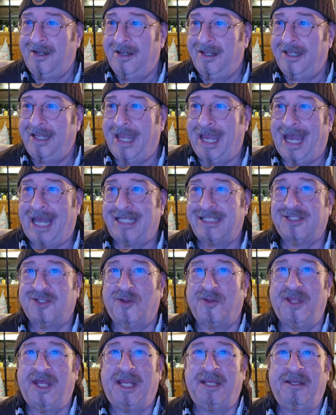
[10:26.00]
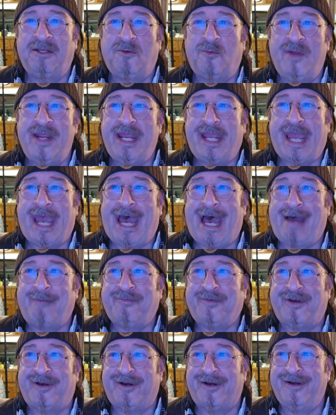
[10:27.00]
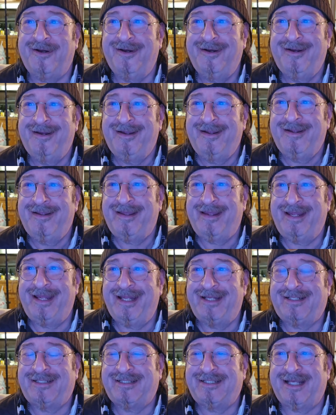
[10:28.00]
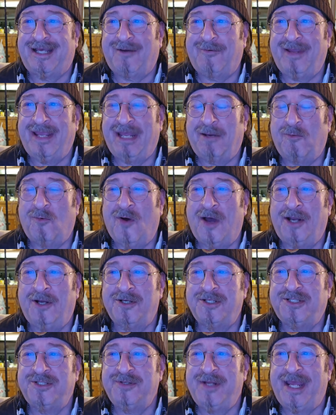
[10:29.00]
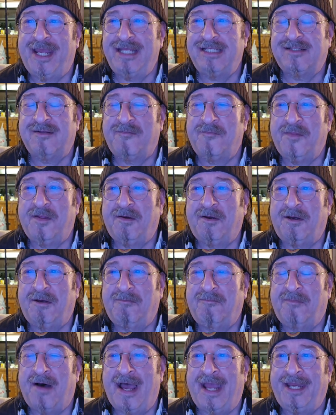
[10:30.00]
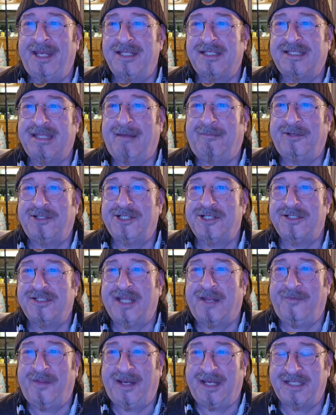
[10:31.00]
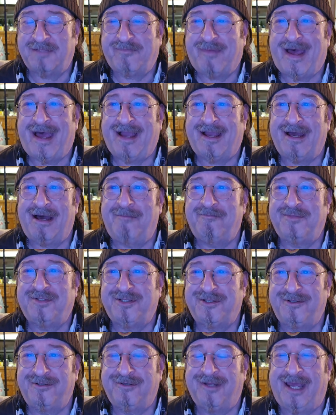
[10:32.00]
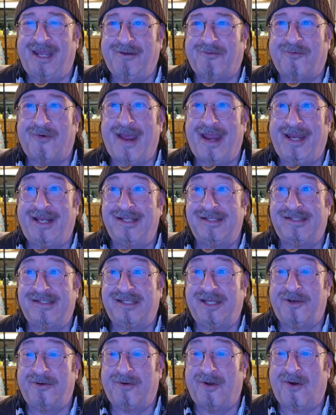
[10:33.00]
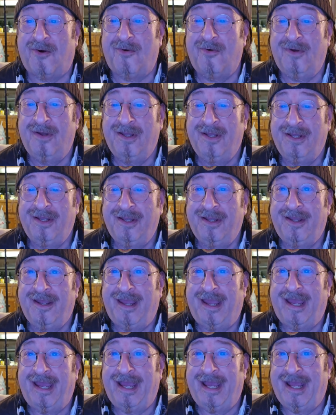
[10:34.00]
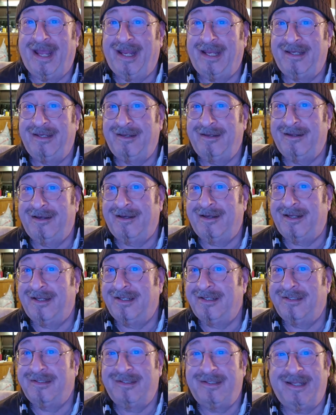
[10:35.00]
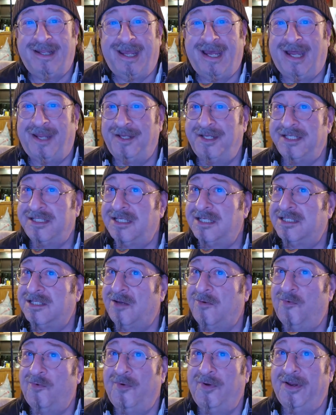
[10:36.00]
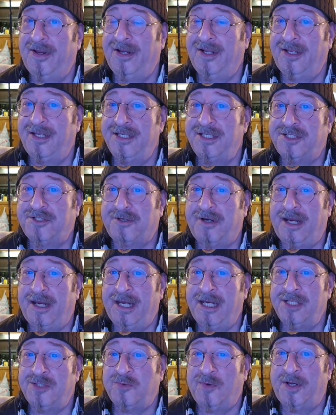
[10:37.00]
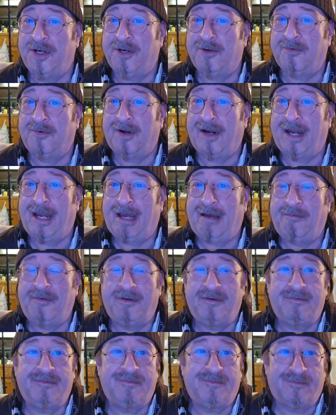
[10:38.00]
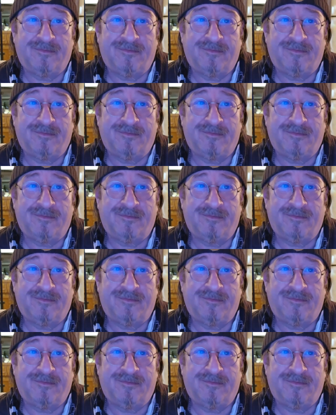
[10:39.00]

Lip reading: Yeah, so then the week after, It's we get 1 or 2 days of the minus temperatures, and then it's back up to like right at zero. And yeah, this is a really strange winter we're having.